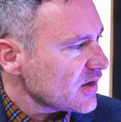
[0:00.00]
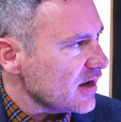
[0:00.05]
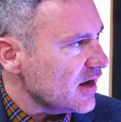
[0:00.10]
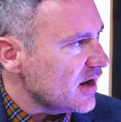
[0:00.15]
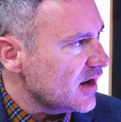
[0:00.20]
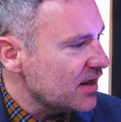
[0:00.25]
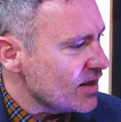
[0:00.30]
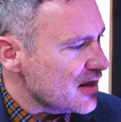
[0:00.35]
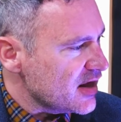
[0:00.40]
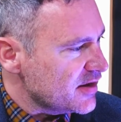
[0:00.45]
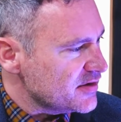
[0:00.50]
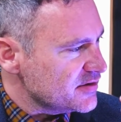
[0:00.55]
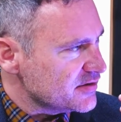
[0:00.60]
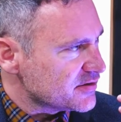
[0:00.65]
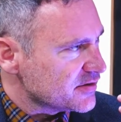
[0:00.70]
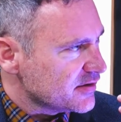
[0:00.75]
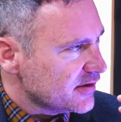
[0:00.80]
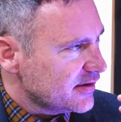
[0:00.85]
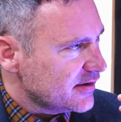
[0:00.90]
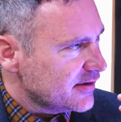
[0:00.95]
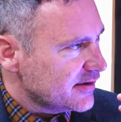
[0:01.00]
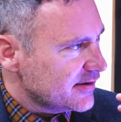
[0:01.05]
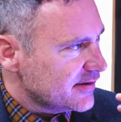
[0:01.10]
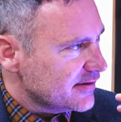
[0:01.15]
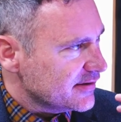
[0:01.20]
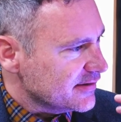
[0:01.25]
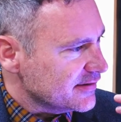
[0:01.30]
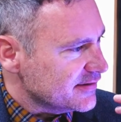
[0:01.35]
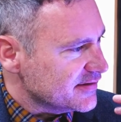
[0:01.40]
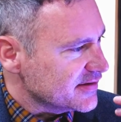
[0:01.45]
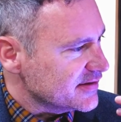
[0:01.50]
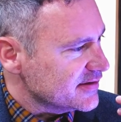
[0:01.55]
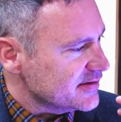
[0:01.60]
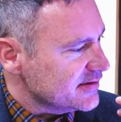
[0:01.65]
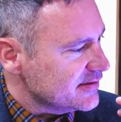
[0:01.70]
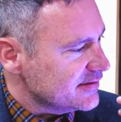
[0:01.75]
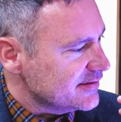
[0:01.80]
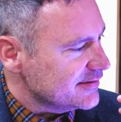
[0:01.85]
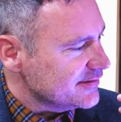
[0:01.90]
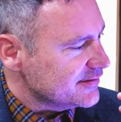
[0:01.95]
And
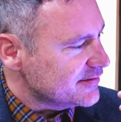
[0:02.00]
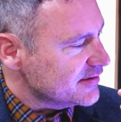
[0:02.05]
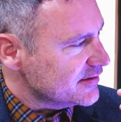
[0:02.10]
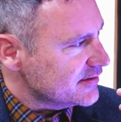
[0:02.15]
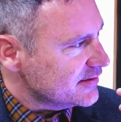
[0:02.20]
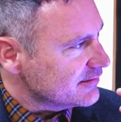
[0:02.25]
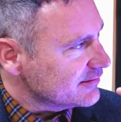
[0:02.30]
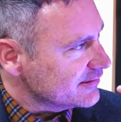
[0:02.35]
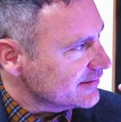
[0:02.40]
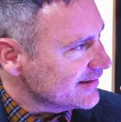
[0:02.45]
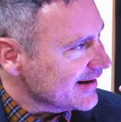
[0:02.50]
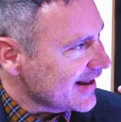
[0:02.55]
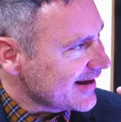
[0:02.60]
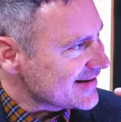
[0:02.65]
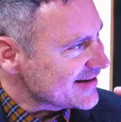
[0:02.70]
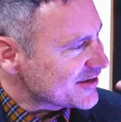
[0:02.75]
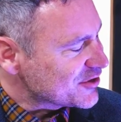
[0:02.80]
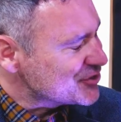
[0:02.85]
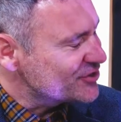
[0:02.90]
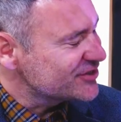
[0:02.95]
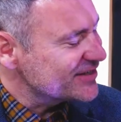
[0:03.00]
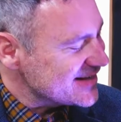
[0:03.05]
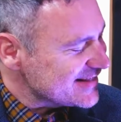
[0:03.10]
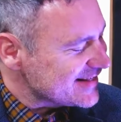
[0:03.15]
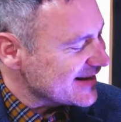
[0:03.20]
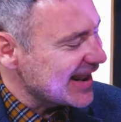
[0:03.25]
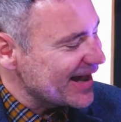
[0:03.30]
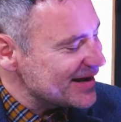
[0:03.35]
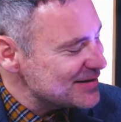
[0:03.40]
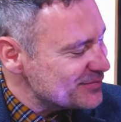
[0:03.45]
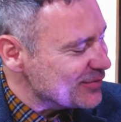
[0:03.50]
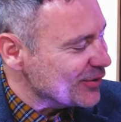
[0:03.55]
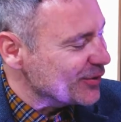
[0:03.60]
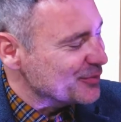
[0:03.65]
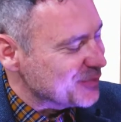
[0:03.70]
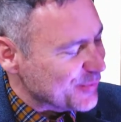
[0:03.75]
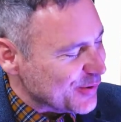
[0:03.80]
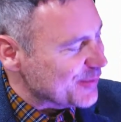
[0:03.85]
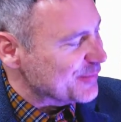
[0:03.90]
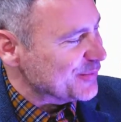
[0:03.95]
you could see the light
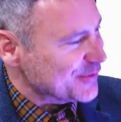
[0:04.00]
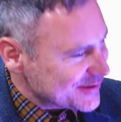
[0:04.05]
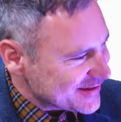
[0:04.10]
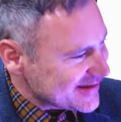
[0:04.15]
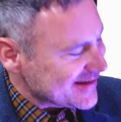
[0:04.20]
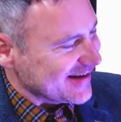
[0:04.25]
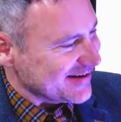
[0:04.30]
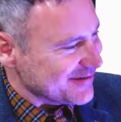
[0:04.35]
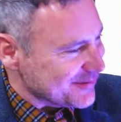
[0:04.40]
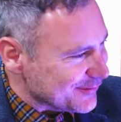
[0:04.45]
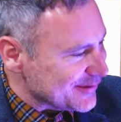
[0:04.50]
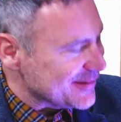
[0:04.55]
bulb moment kind of when